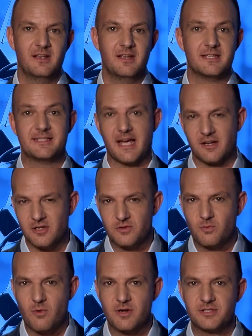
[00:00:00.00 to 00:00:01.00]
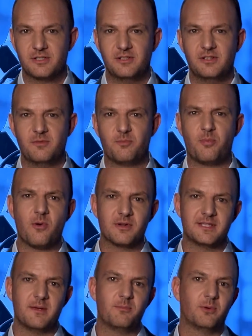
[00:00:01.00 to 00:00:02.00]
stagnant water, poor
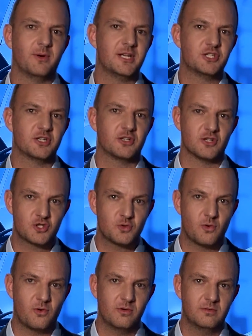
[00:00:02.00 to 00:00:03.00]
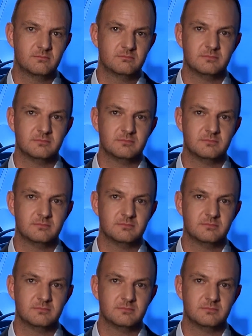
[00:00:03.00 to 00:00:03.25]
temperature control,